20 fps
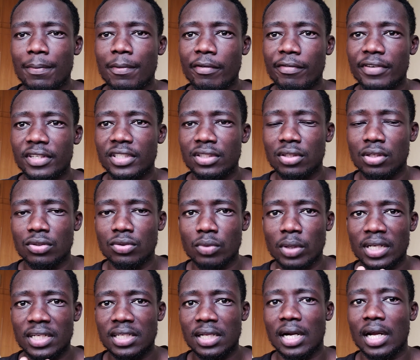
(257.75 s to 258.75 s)
professionals who are
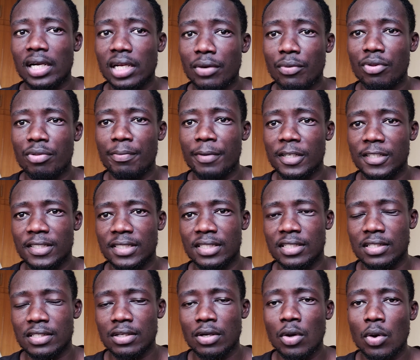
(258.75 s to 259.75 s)
interacting with
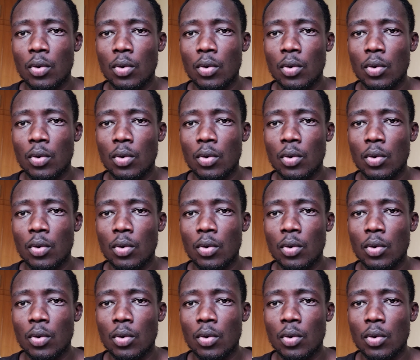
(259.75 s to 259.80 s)
patients,